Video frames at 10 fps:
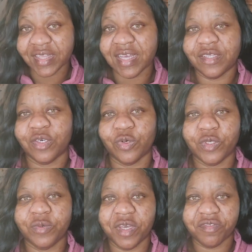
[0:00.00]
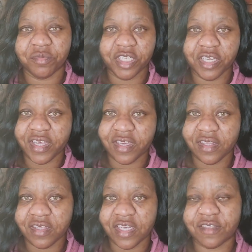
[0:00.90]
that the only way for me to
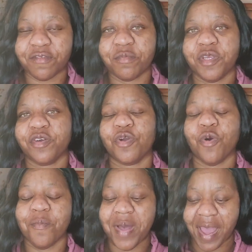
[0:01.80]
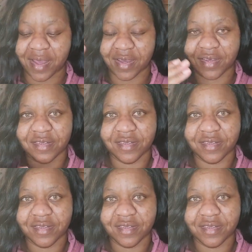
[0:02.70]
heal is for me to go back